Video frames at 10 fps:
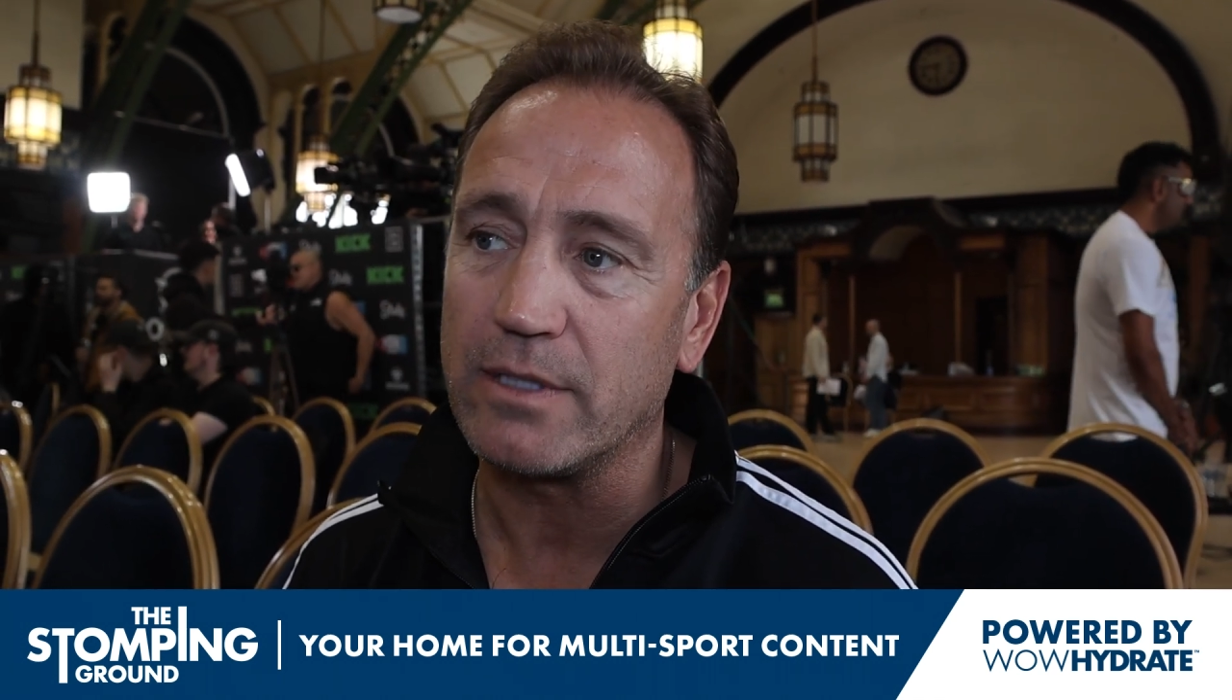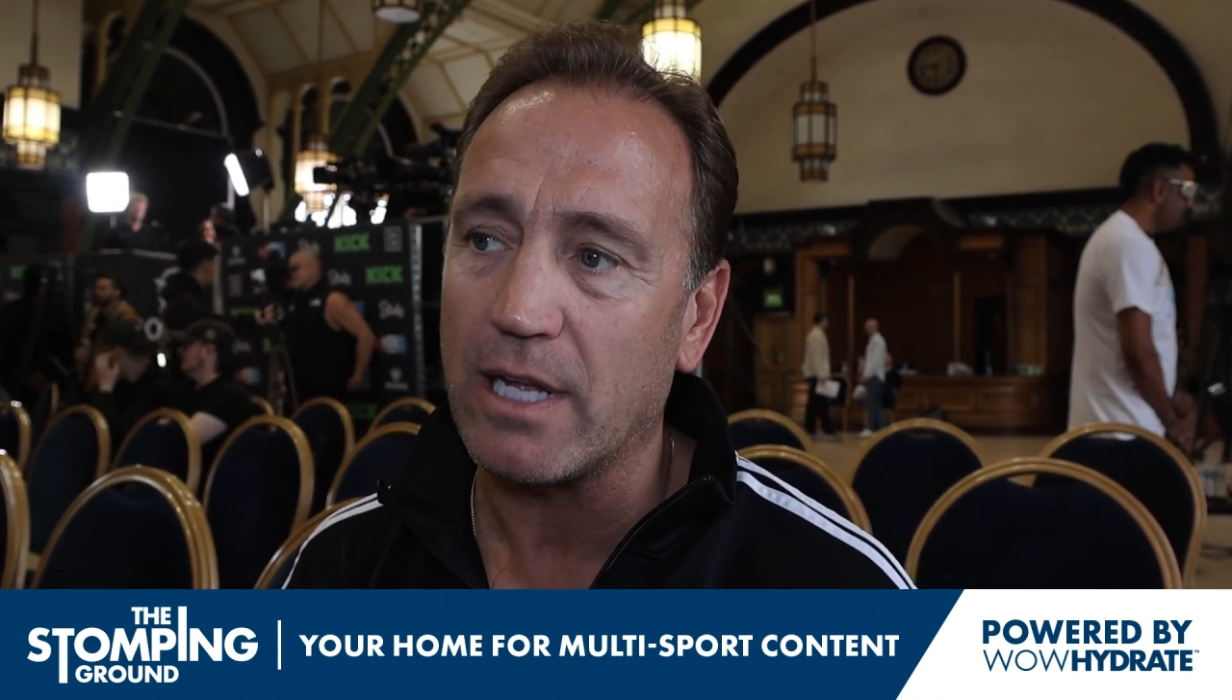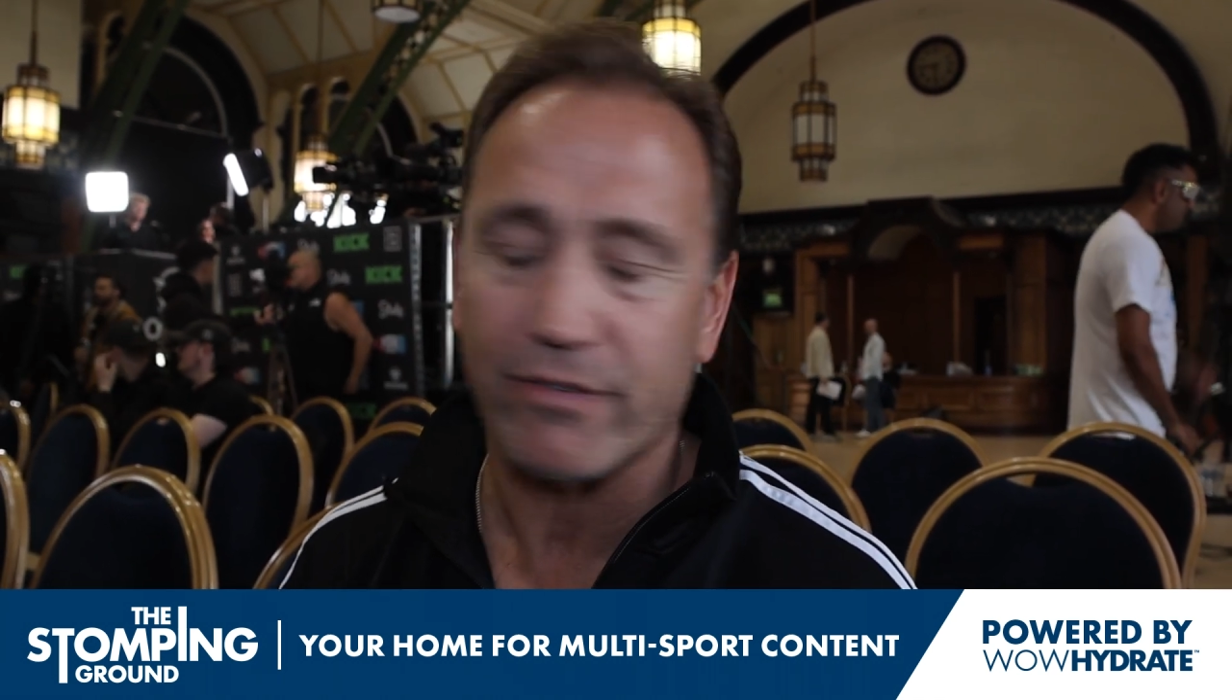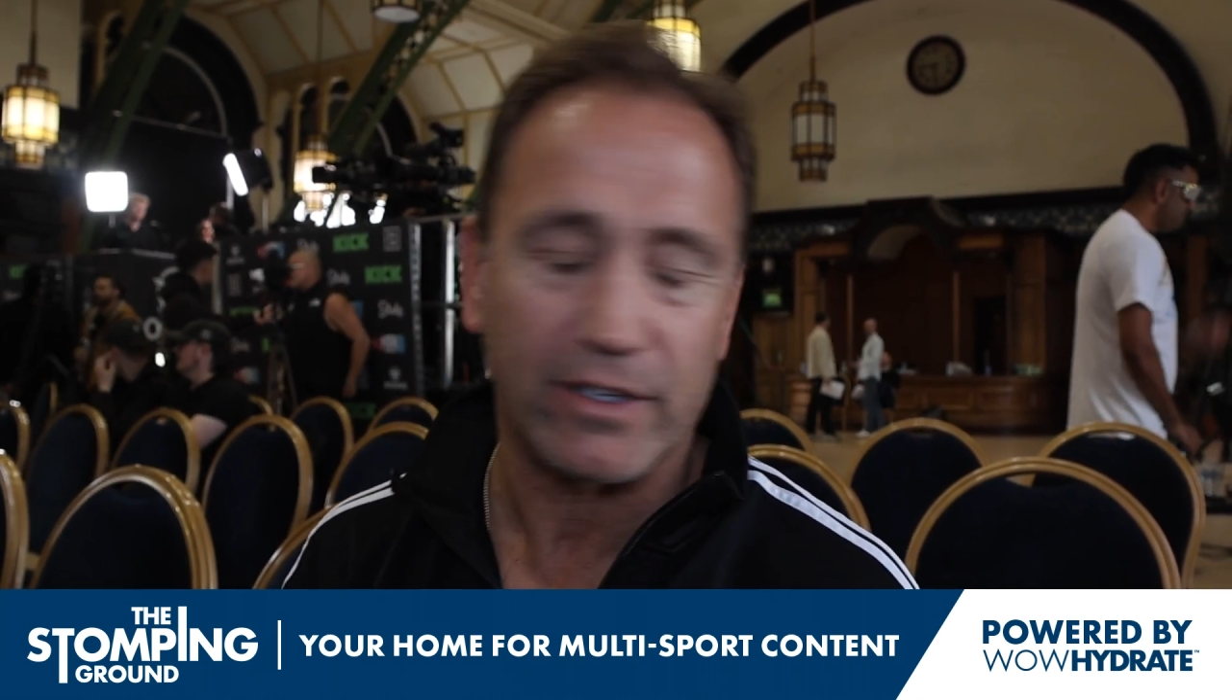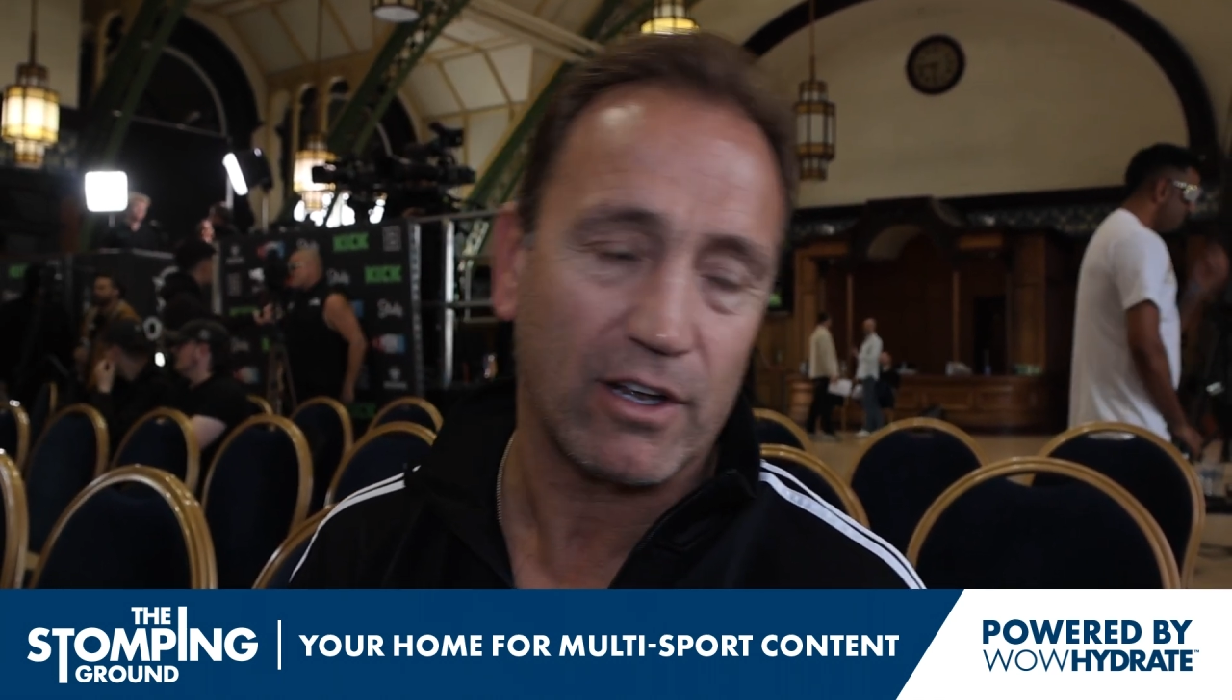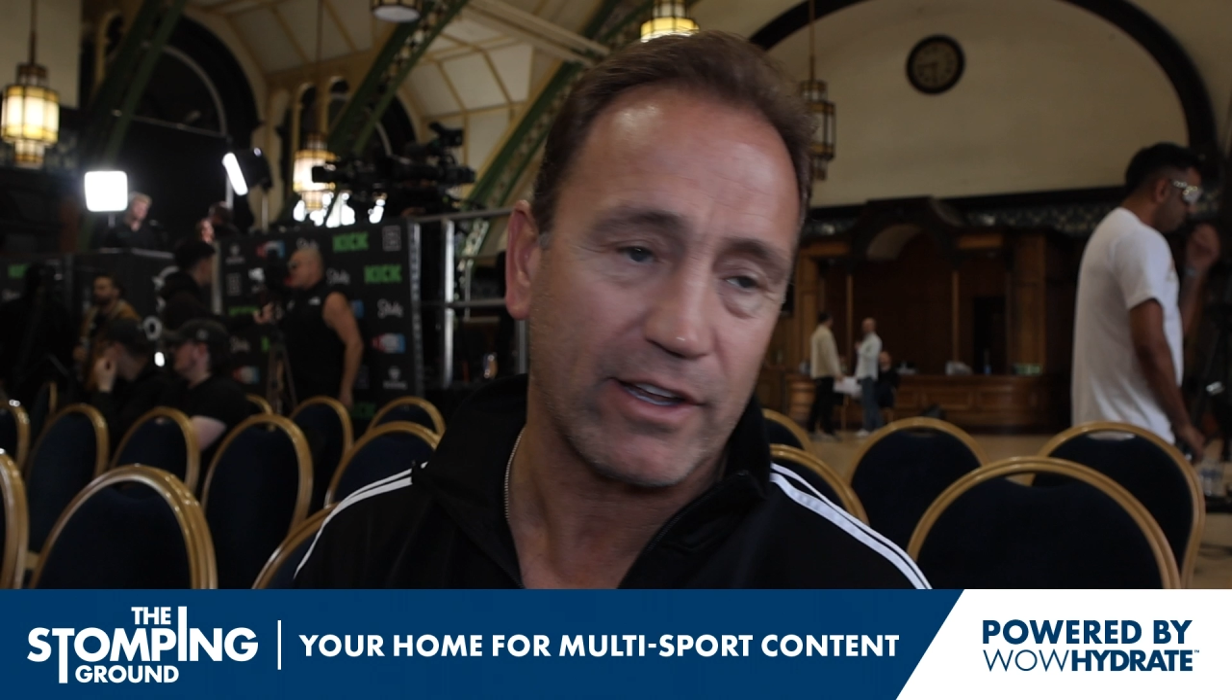nothing